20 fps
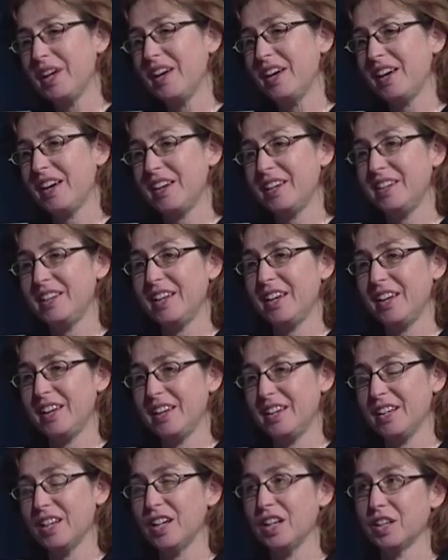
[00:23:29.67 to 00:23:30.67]
had
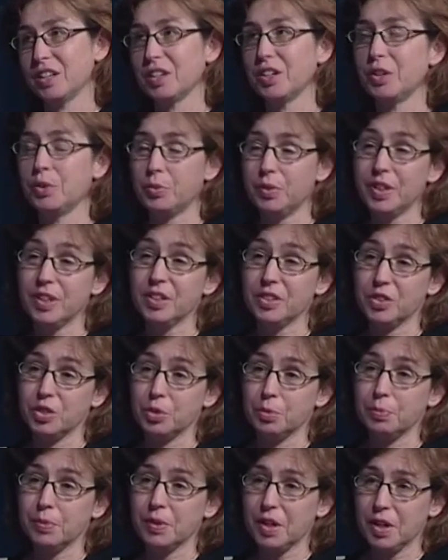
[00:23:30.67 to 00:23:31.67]
a Korean
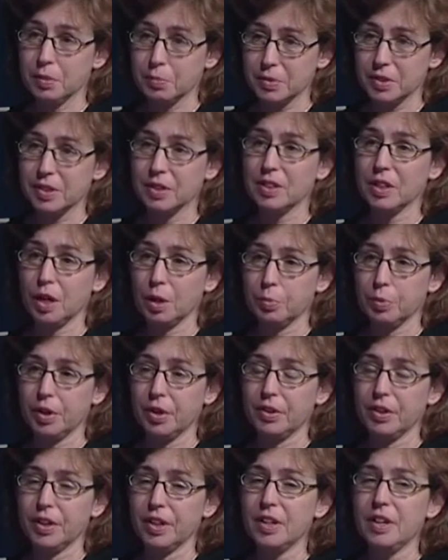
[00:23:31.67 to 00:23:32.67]
group come to the
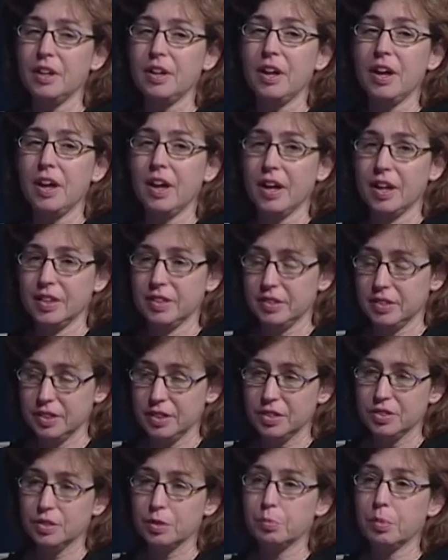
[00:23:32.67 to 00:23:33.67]
library and
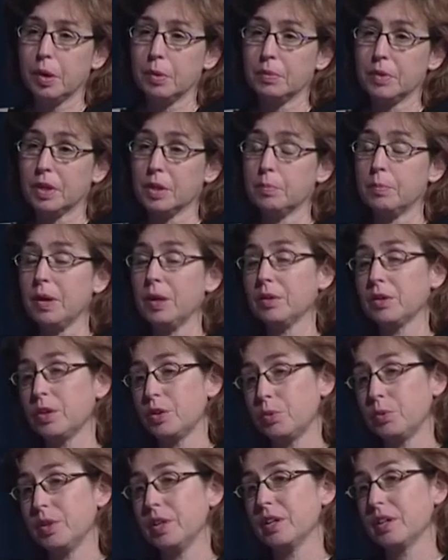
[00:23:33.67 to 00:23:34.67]
teach the public about
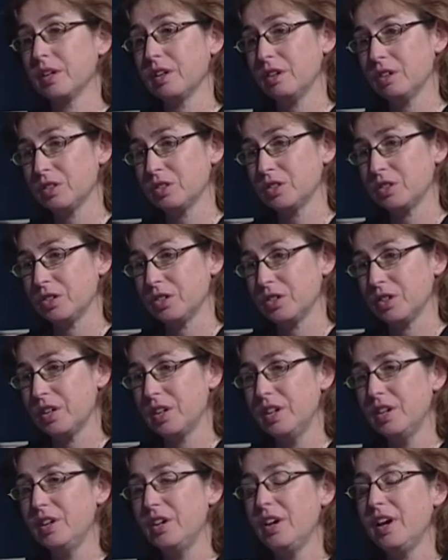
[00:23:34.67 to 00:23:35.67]
Korean culture.
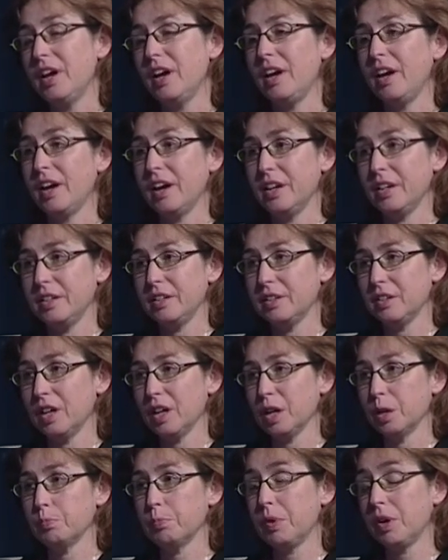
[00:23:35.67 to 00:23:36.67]
And
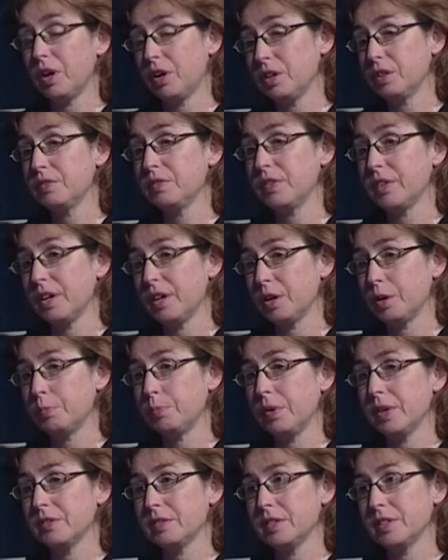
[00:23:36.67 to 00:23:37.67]
part of their
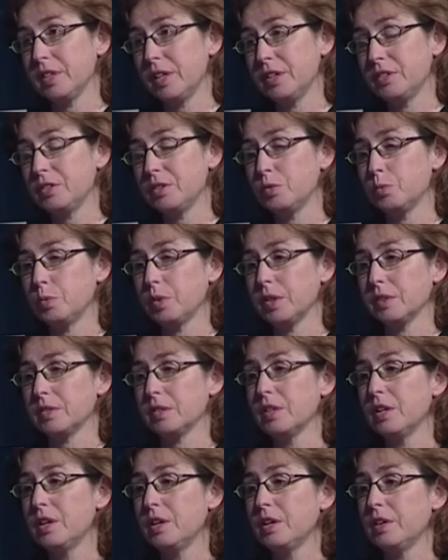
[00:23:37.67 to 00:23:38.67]
presentation was
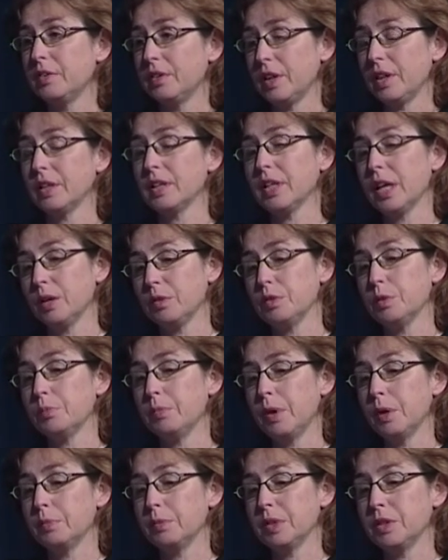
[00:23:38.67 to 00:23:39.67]
they allowed the
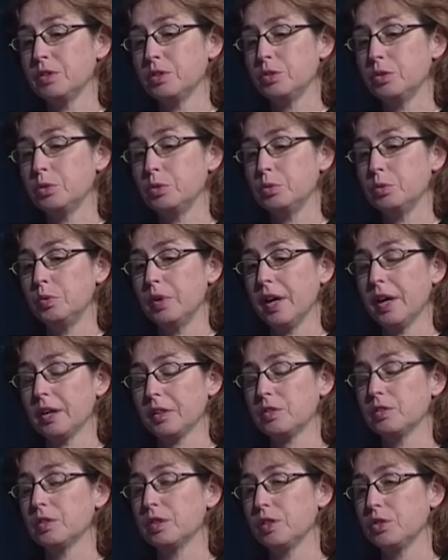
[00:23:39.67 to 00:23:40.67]
public to
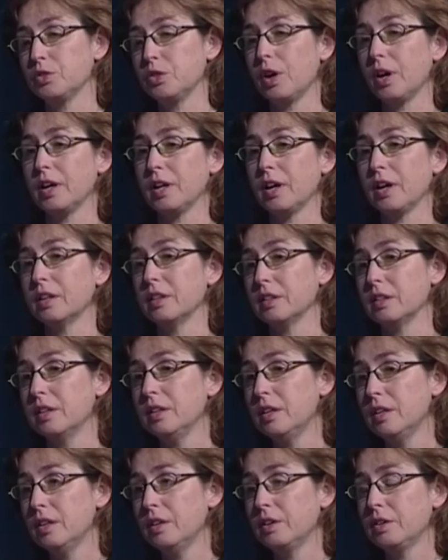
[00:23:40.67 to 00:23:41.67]
actually try on
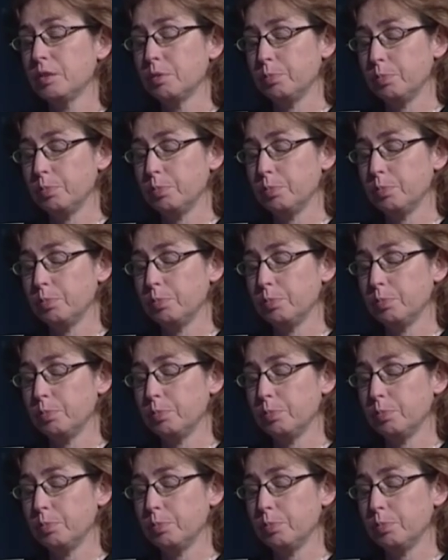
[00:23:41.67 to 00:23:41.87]
the